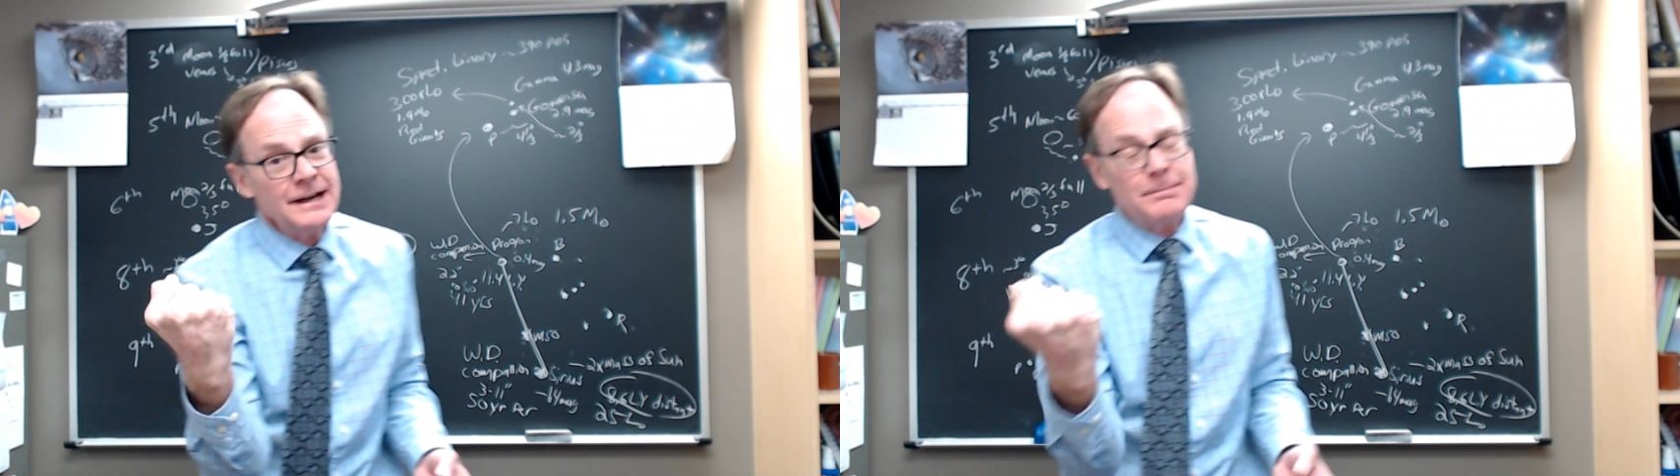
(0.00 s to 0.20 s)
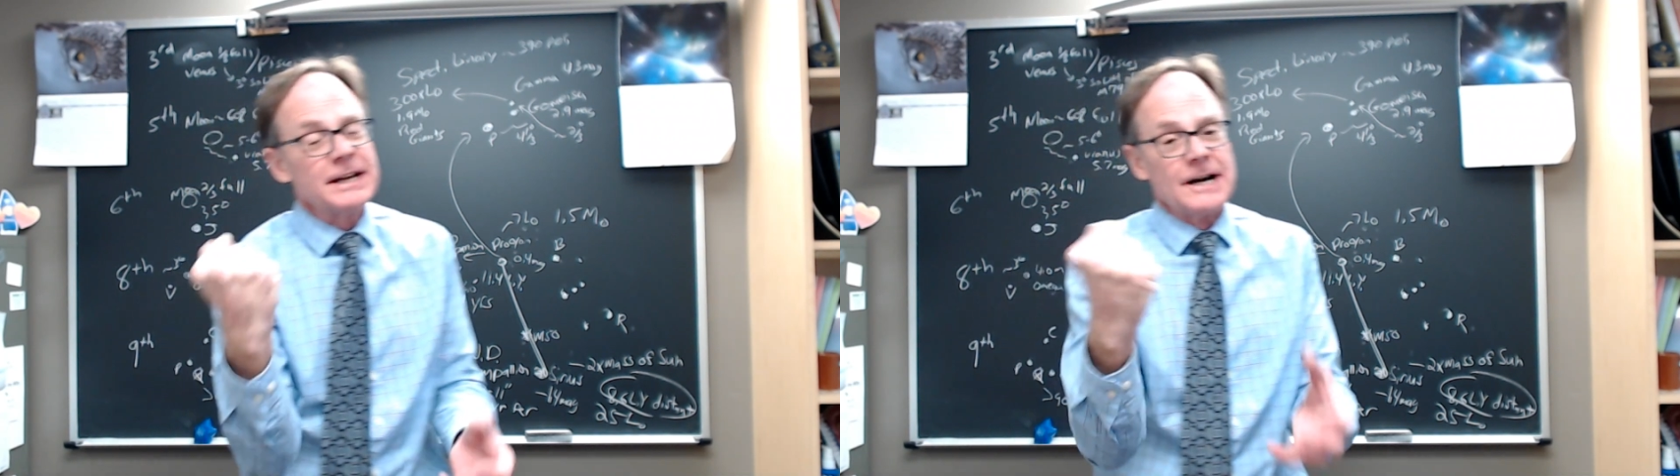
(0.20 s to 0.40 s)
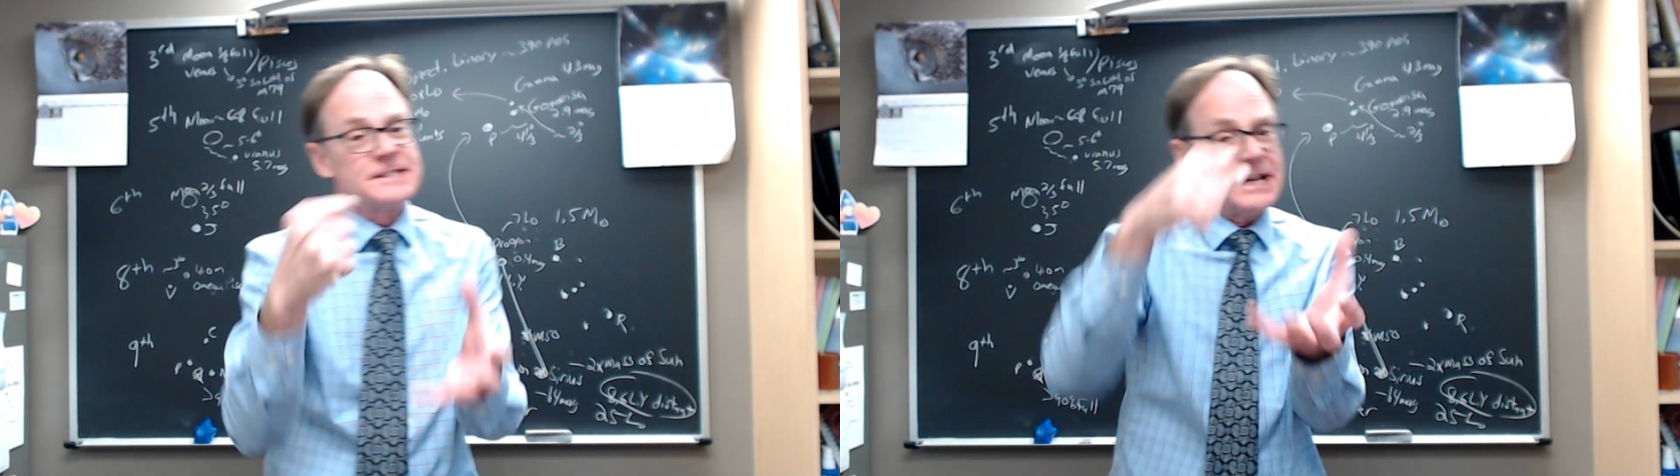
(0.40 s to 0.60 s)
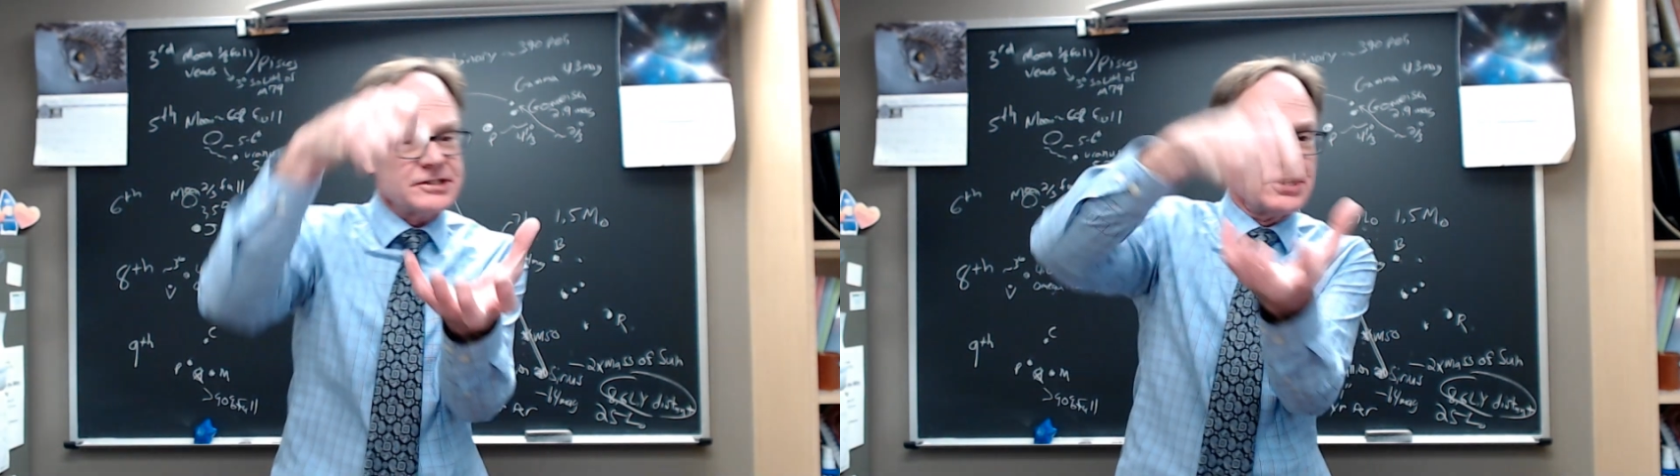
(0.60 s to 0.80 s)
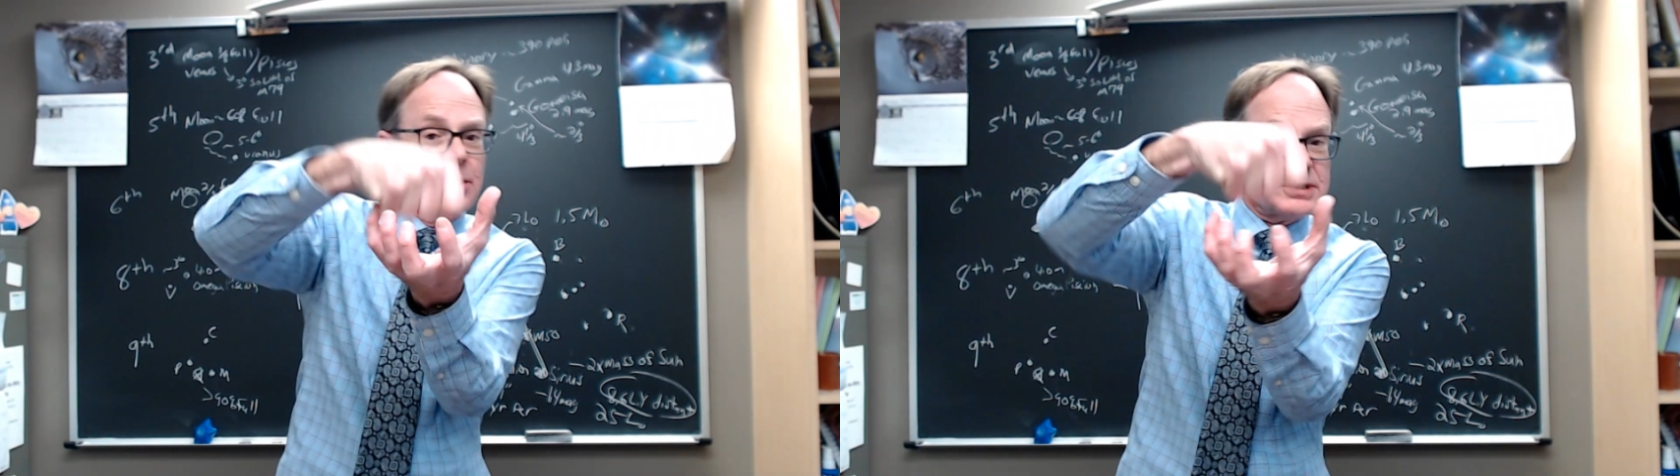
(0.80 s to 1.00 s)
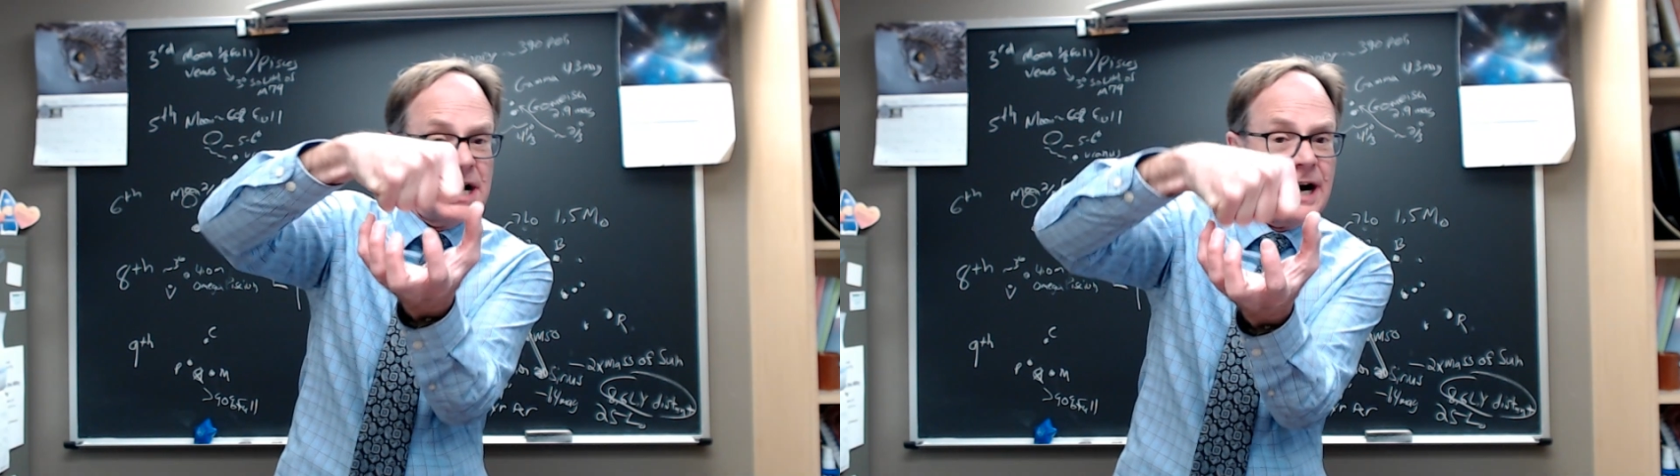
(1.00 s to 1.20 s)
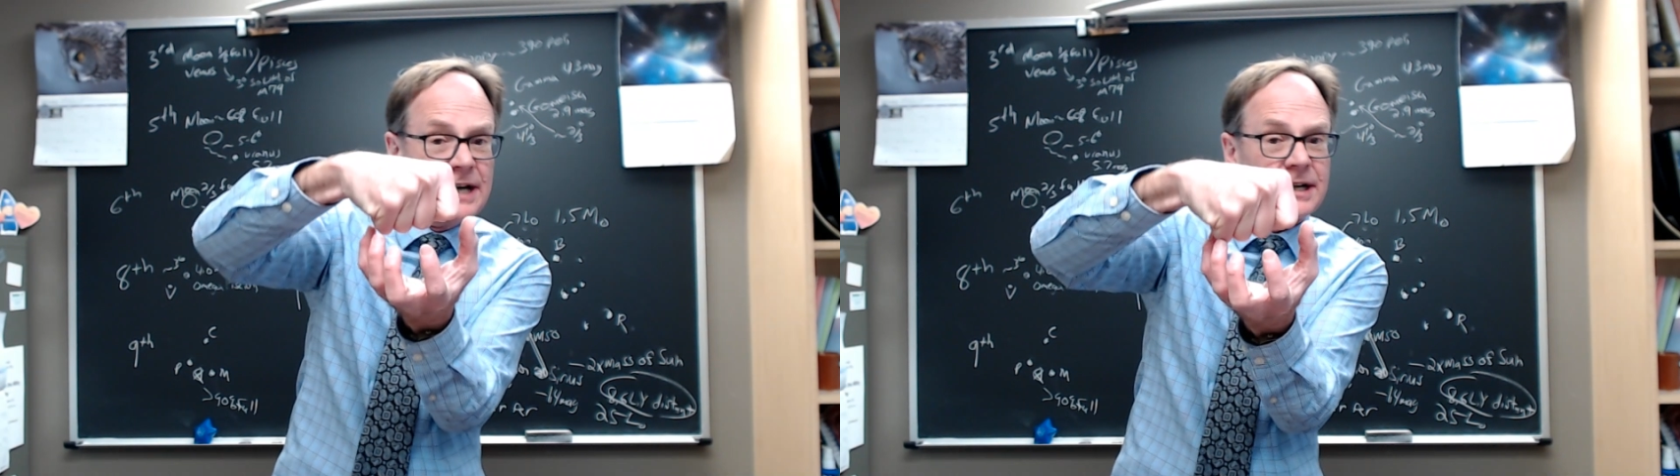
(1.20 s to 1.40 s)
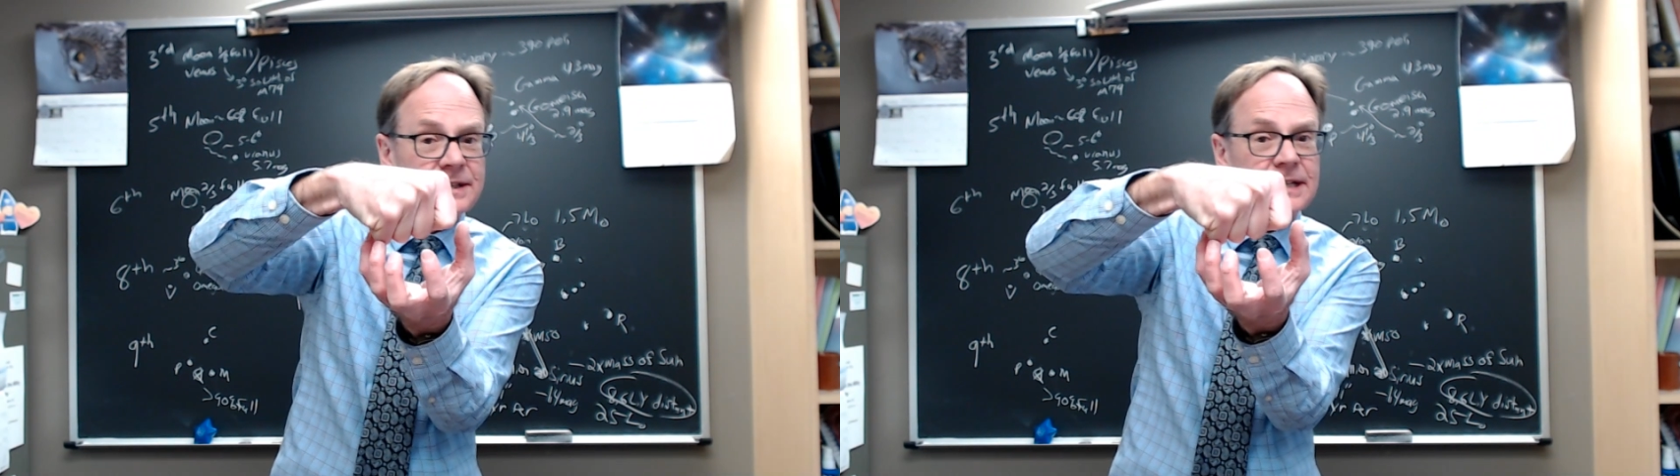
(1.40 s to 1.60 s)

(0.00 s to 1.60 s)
because that star was hot on